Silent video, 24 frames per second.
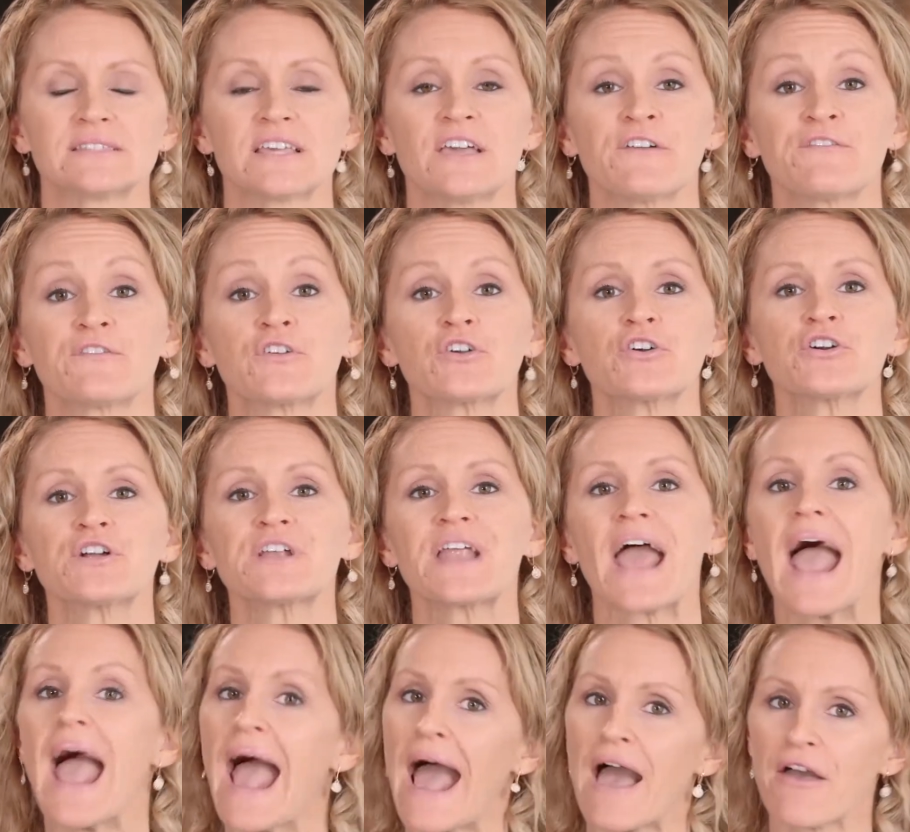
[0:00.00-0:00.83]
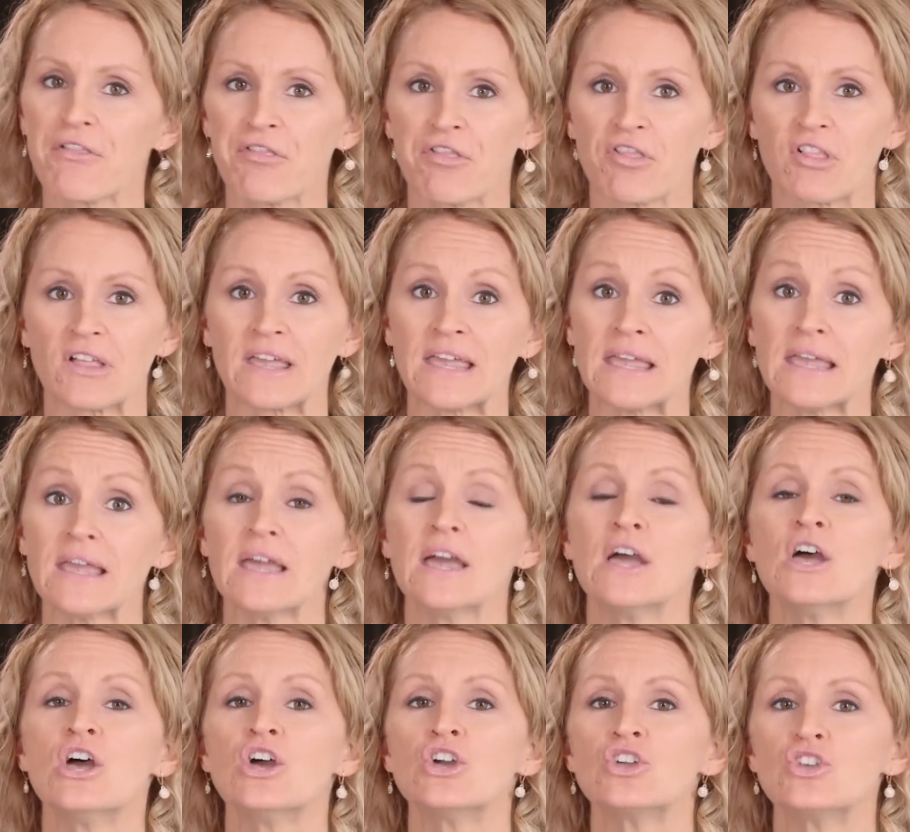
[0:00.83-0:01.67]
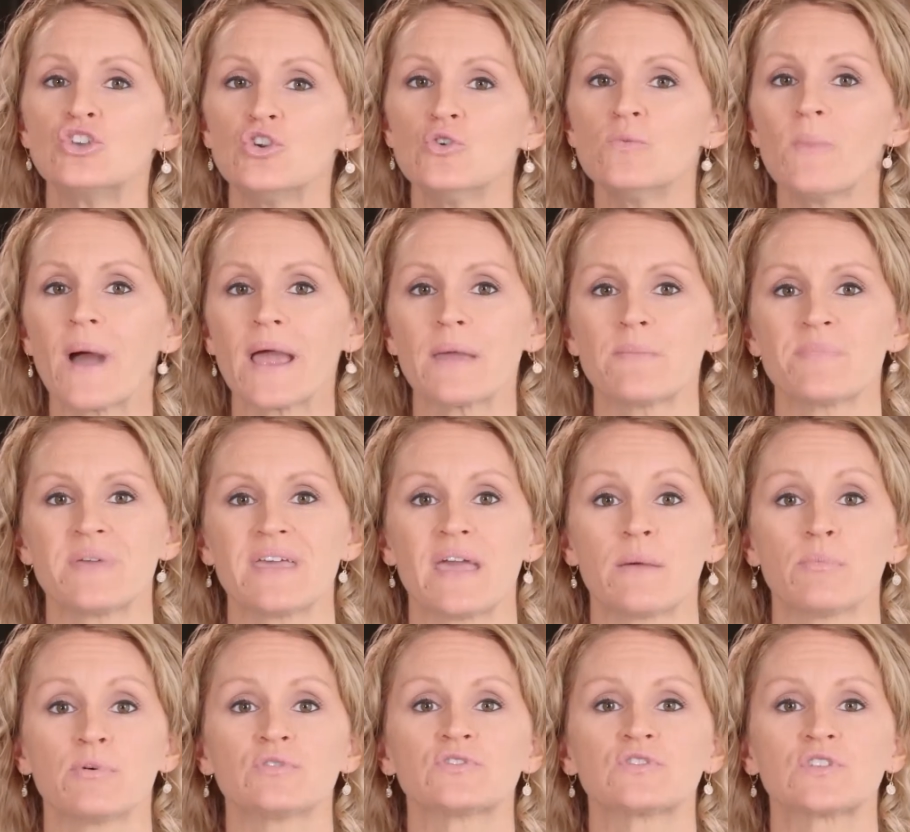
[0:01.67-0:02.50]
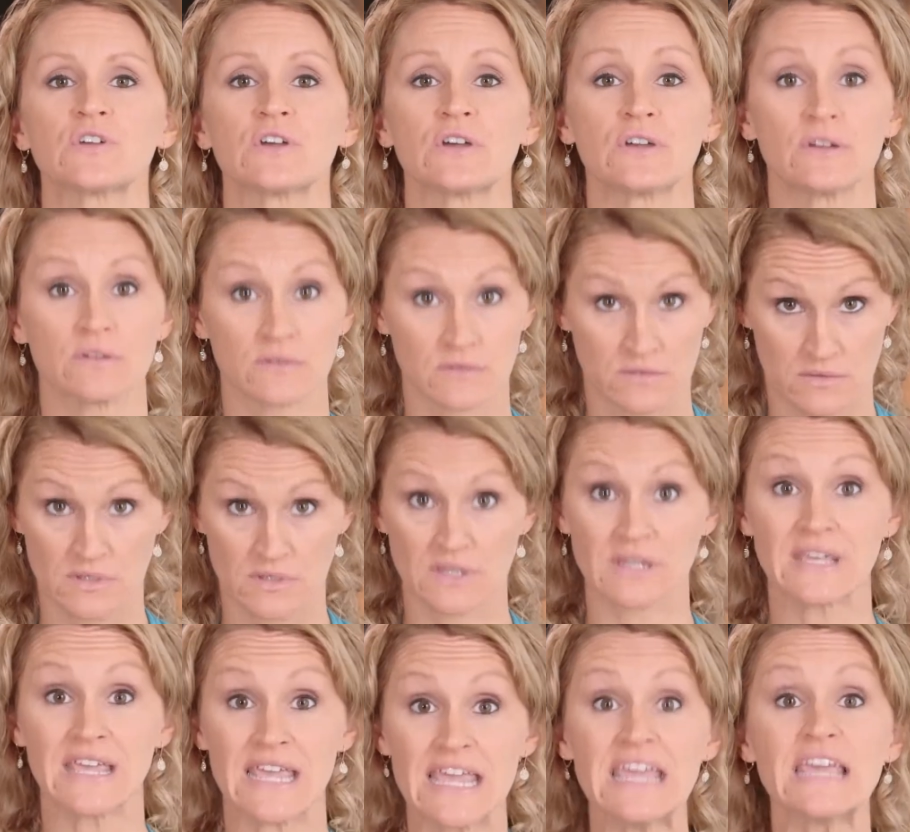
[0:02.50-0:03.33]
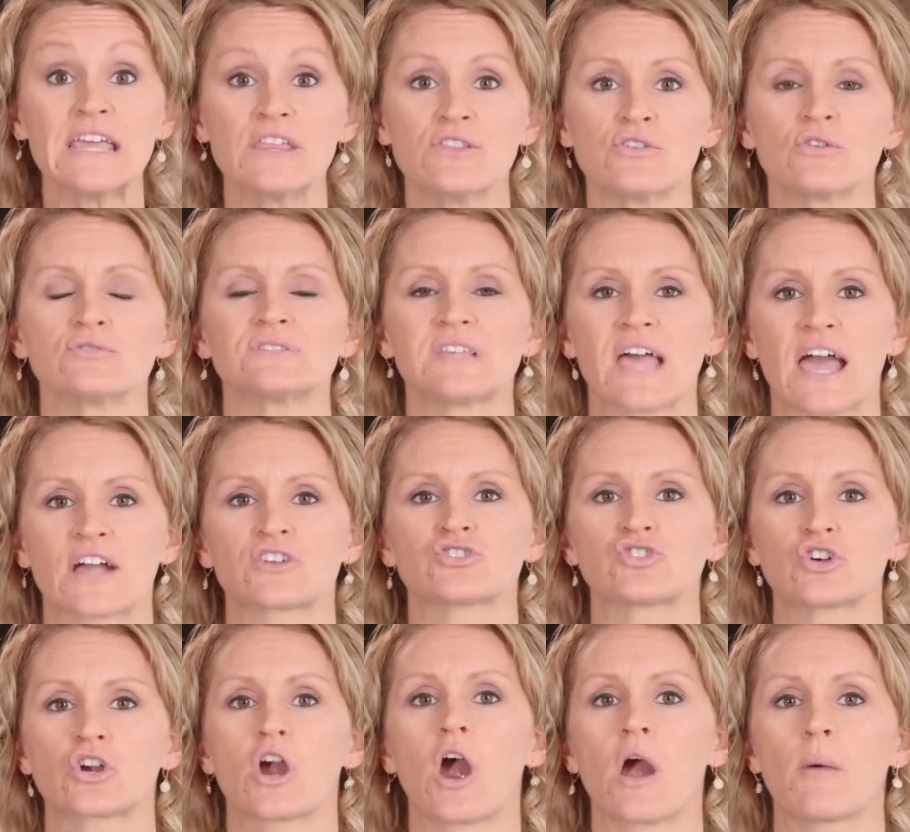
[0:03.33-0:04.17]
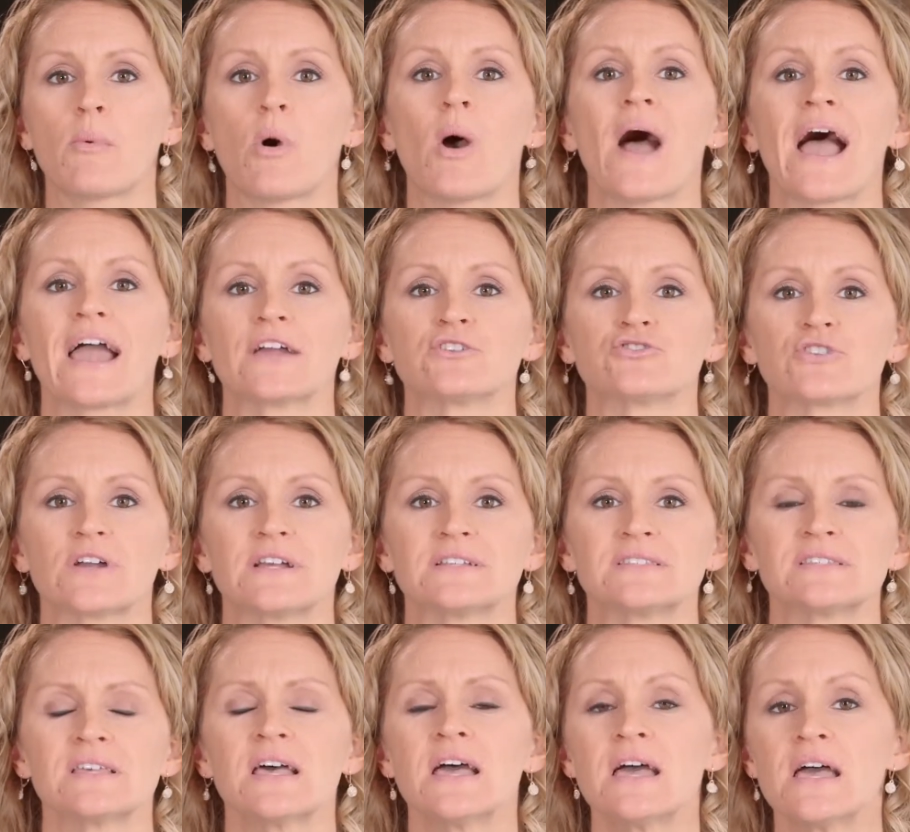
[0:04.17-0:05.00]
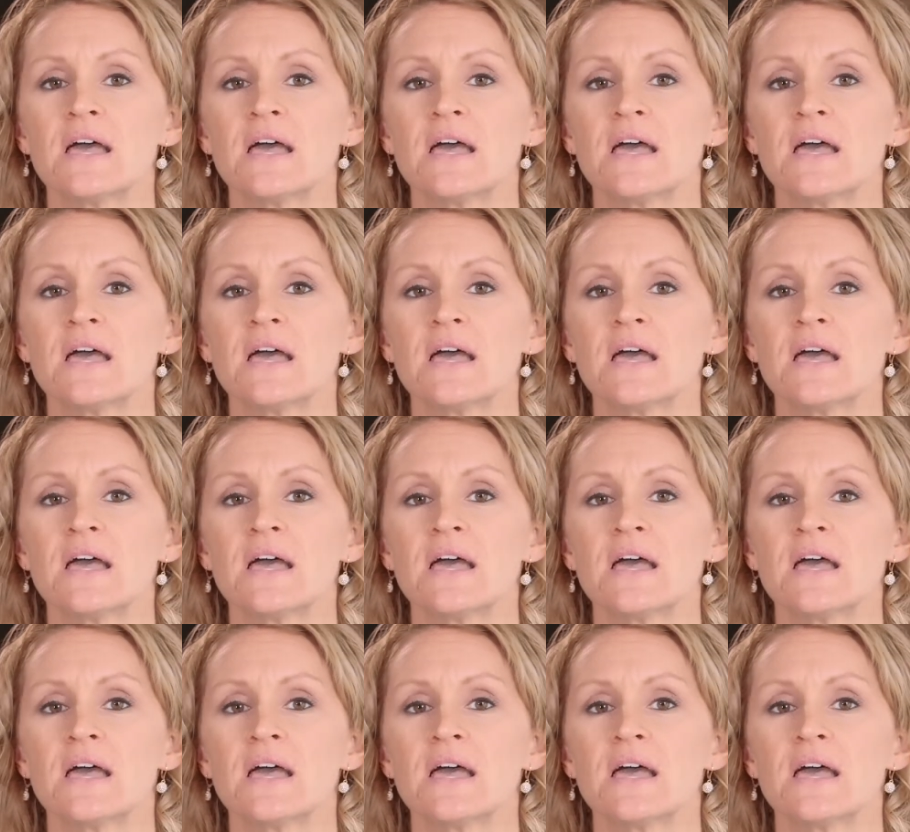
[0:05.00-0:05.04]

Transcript: If you're an athlete, you might be able to eat those extra carbohydrates.